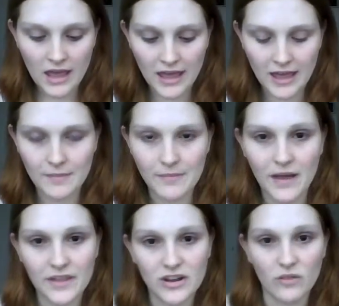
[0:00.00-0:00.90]

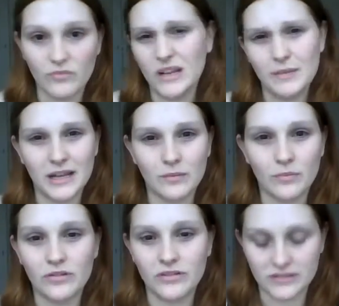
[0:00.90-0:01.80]
and they're not really
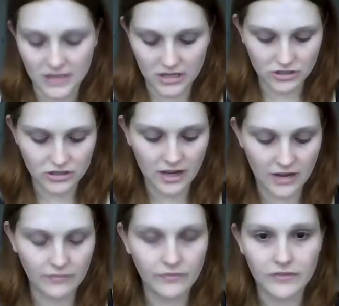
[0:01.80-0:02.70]
makeup products. I just
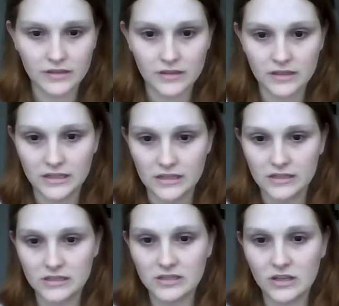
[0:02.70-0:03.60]
have
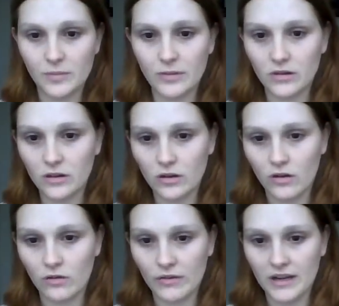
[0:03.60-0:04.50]
the Soap and
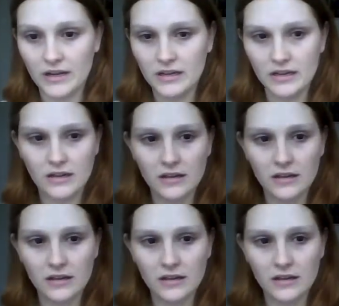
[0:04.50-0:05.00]
Glory